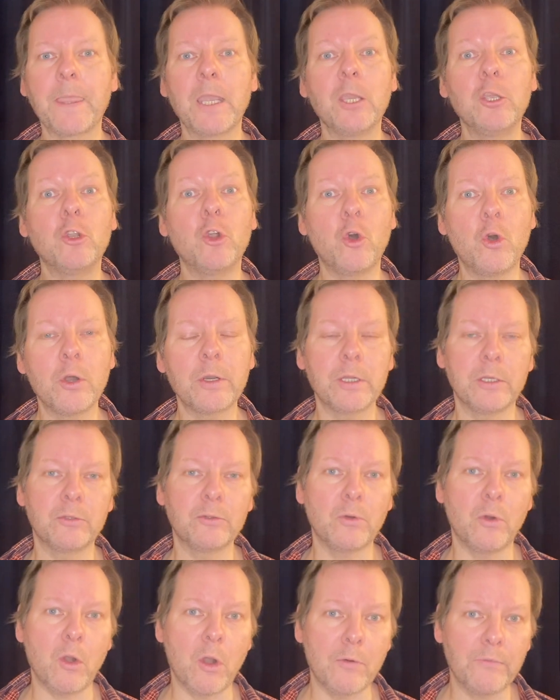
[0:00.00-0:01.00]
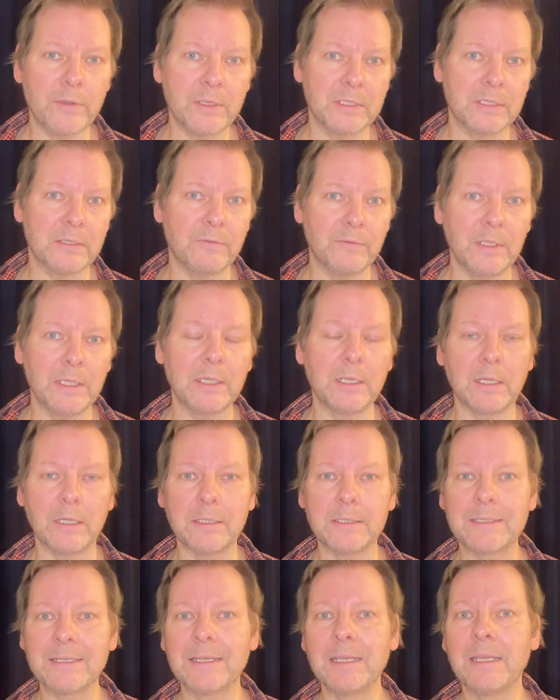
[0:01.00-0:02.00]
in order to offer the
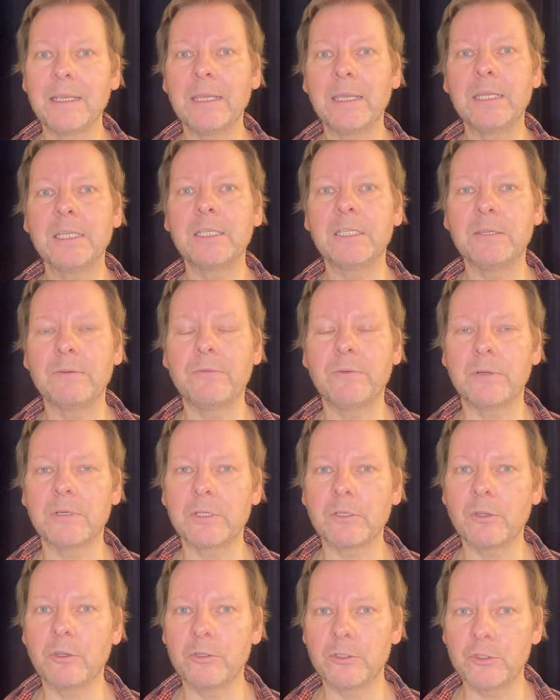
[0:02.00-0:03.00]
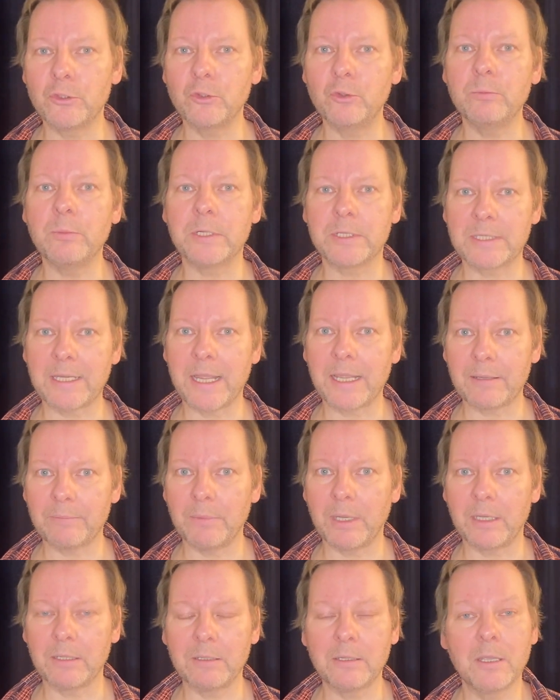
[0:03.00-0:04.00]
vehicles in a different consumer
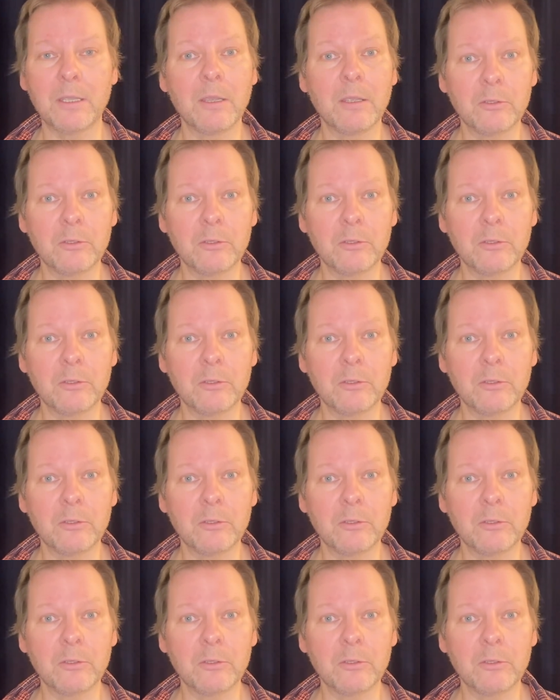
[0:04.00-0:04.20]
segment,